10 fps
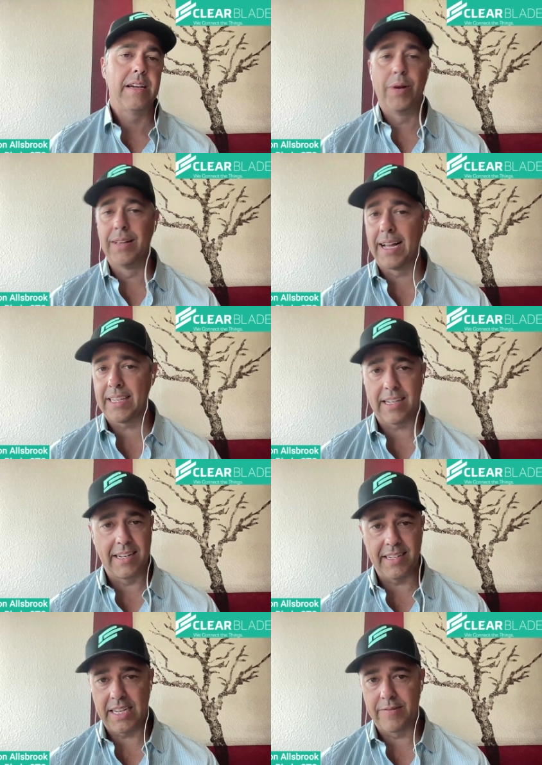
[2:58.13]
We like it
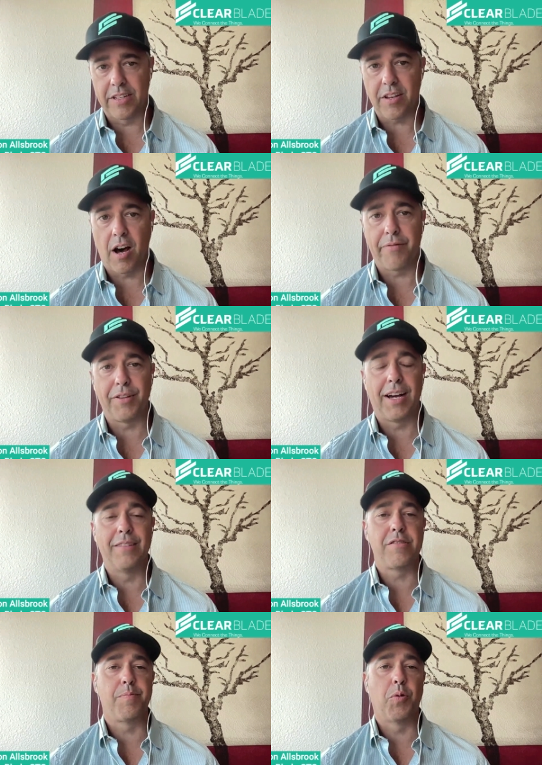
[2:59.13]
because it gives us
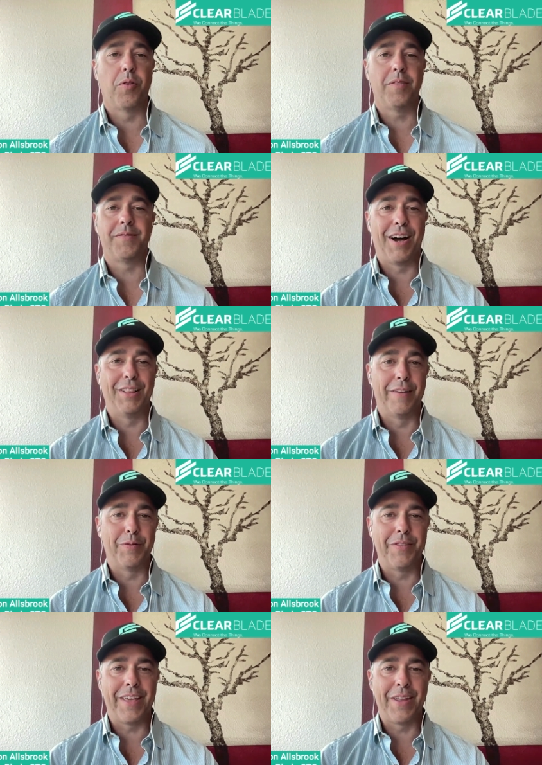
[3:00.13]
offline support. I love it
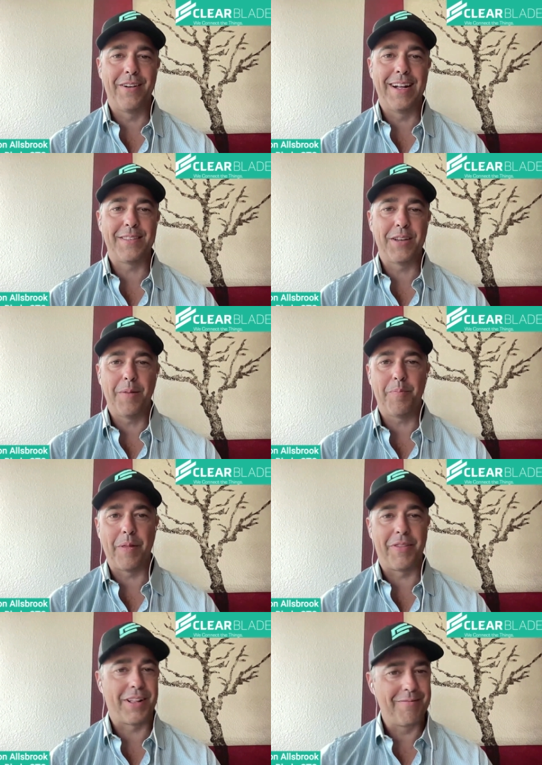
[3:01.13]
when the internet's up,
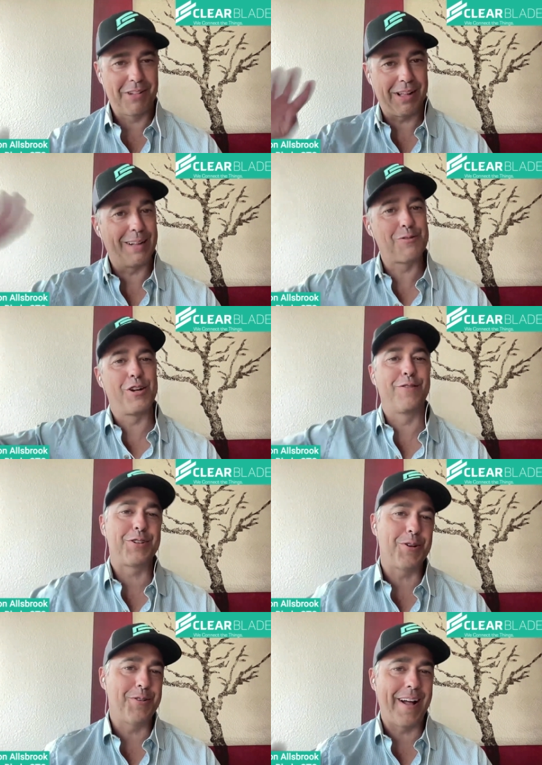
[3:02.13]
but the cloud
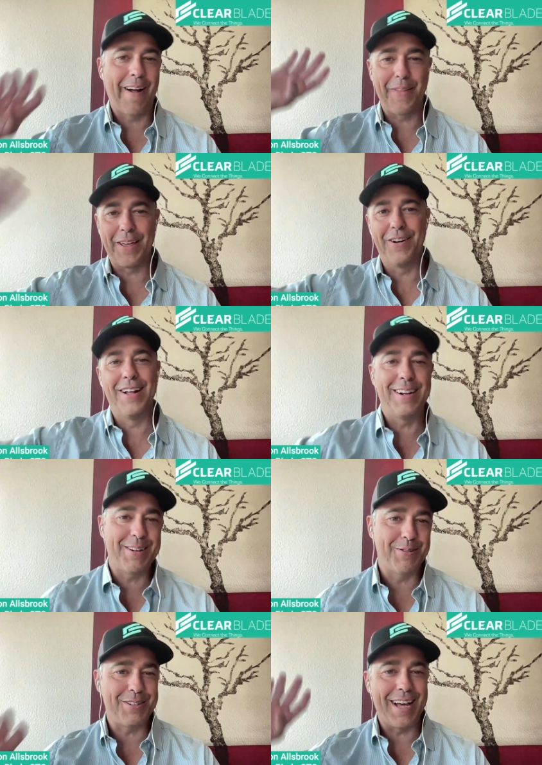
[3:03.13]
servers go down, the internet
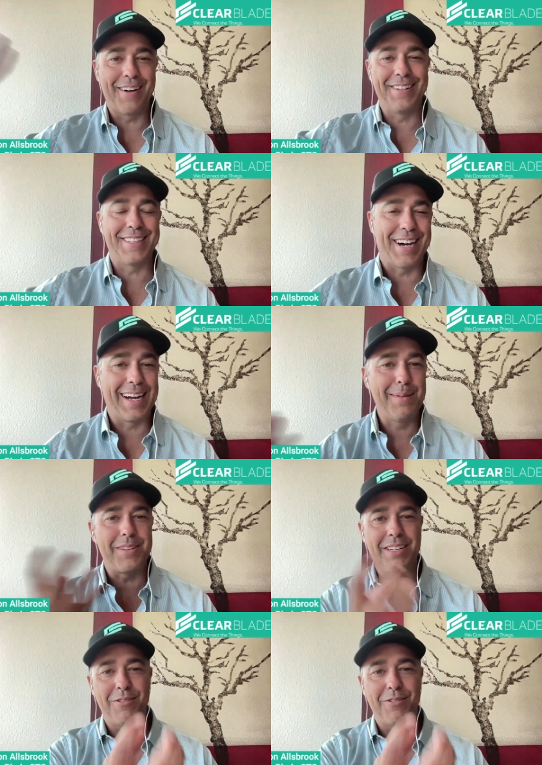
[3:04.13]
goes down at times, and